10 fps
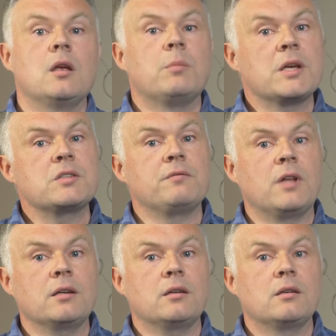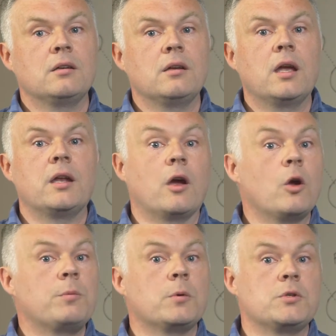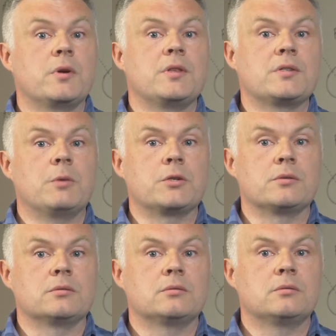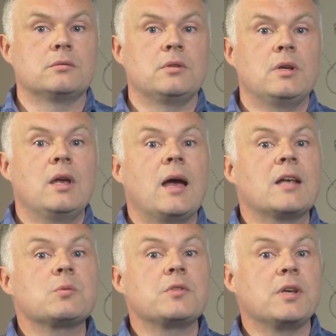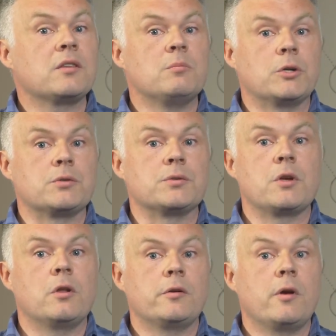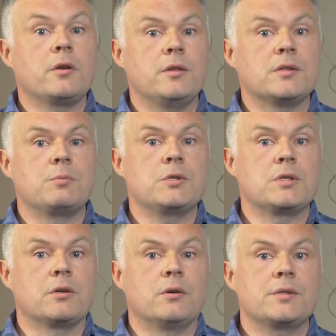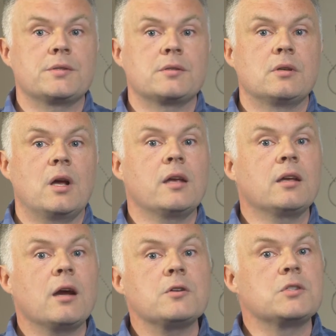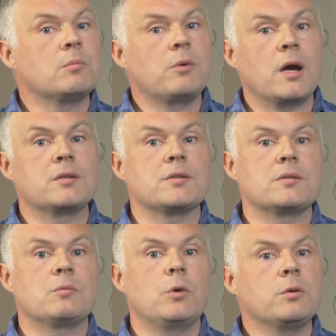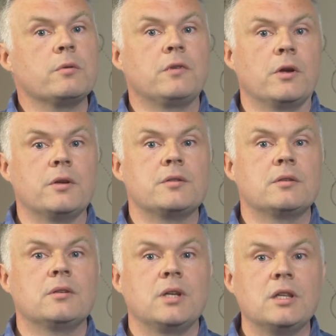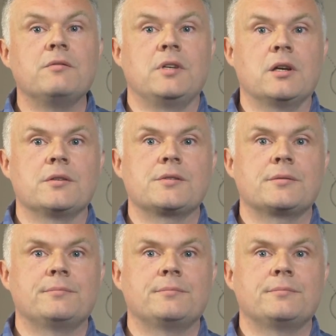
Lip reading: Best of luck, and I hope you enjoyed this module. As with the other modules earlier on in this bridging course, I encourage you to practice what you have learned in the videos.